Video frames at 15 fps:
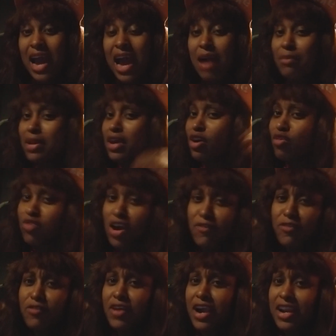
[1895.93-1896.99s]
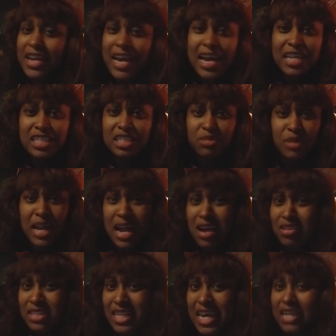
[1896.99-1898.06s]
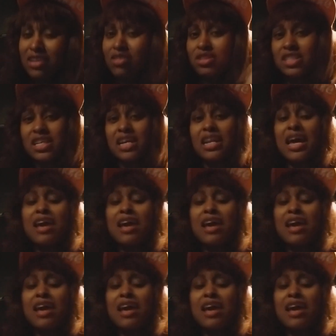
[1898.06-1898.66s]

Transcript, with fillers: I'm a little rough around the edges, but I don't take no junk.